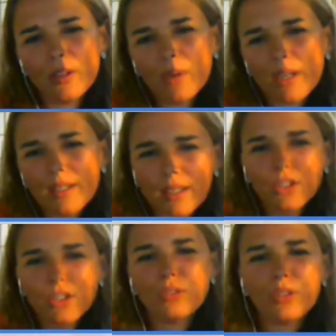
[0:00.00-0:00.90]
they want to
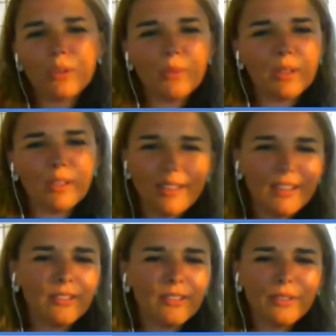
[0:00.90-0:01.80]
touch you. They want to you
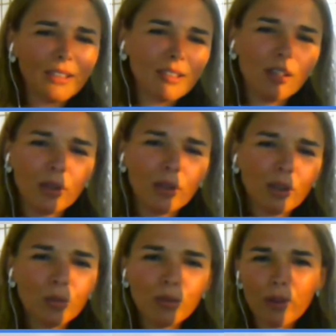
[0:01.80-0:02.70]
know get to know you
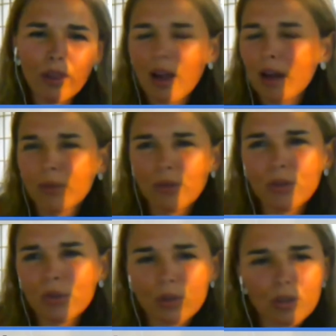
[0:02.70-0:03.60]
before they come through the
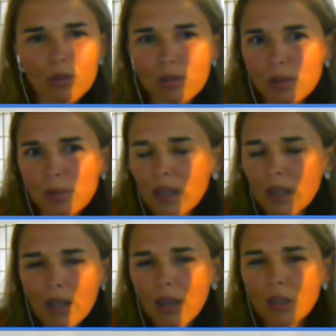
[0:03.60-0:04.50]
door. So speaking
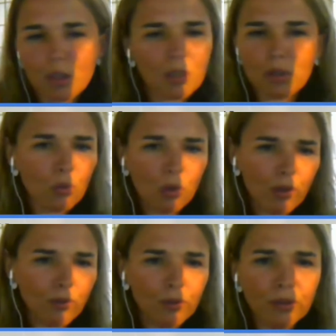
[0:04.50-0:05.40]
engagements are
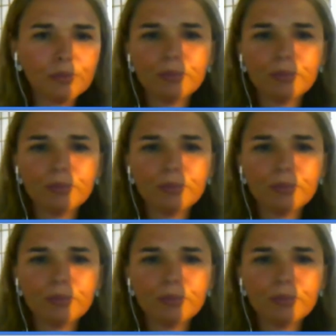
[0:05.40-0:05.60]
wonderful.